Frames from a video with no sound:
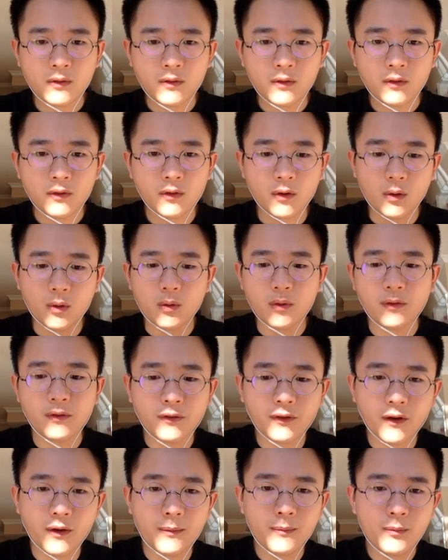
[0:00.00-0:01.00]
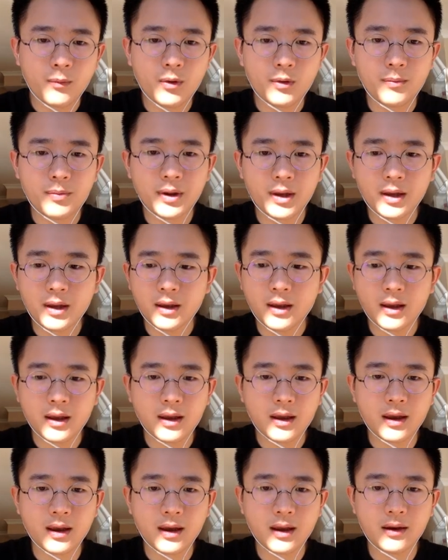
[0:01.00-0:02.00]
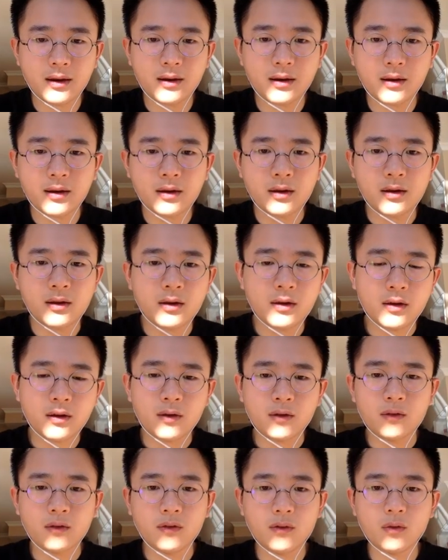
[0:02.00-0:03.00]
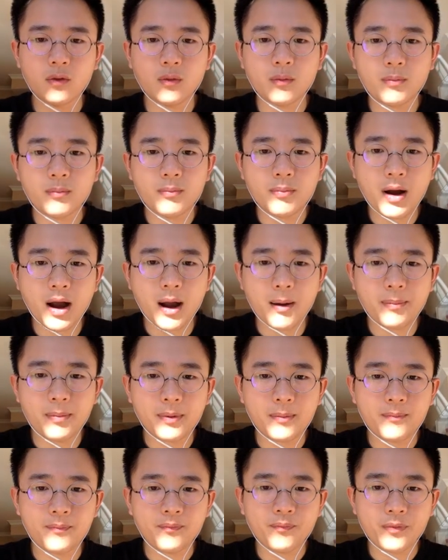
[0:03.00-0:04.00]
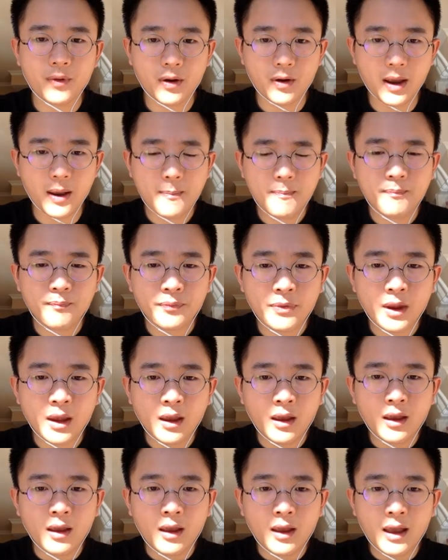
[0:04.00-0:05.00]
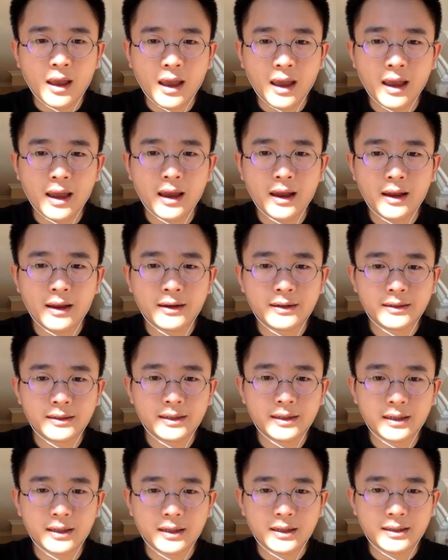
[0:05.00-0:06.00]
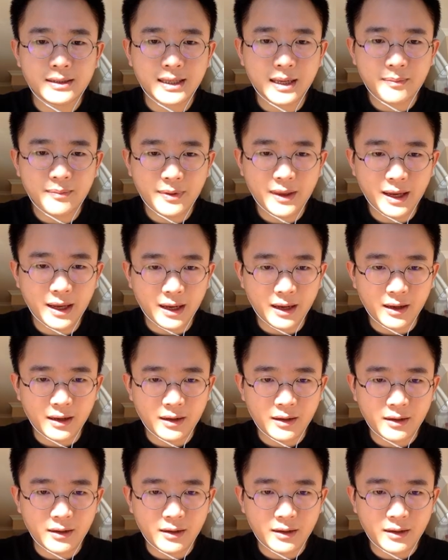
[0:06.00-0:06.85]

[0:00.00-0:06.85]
So sum will be add to pop, okay? And same thing.